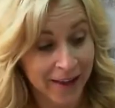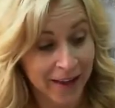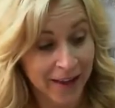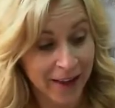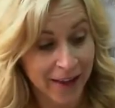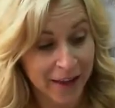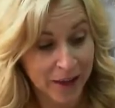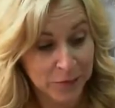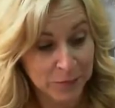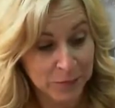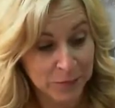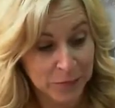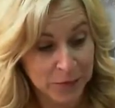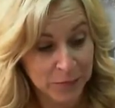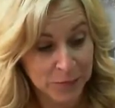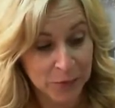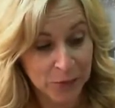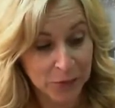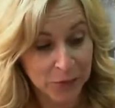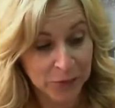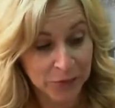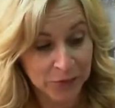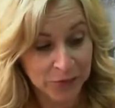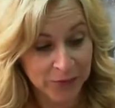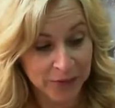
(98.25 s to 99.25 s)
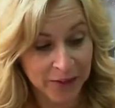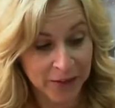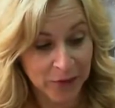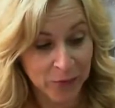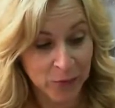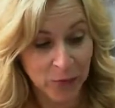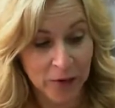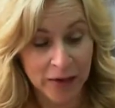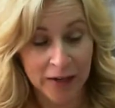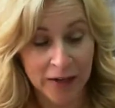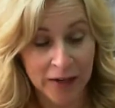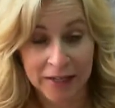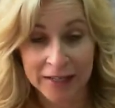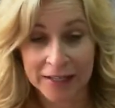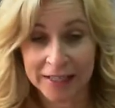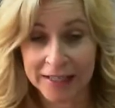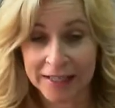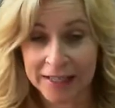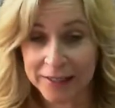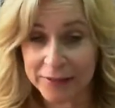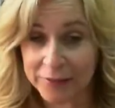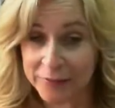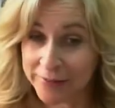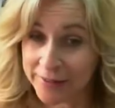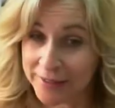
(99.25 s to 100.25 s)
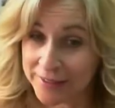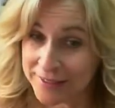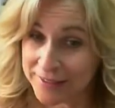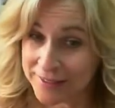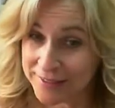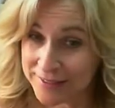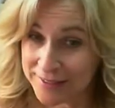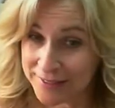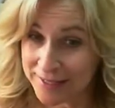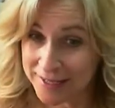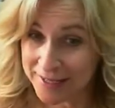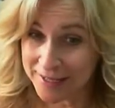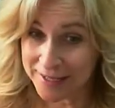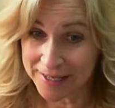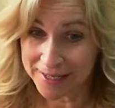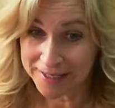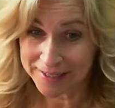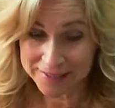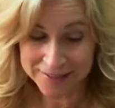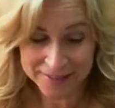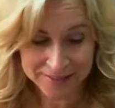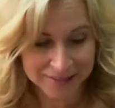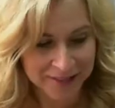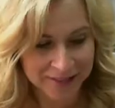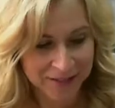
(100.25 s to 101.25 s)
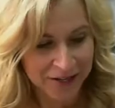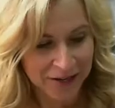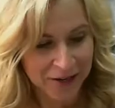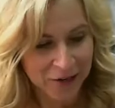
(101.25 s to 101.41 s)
Happy birthday, Wiley, in grade six.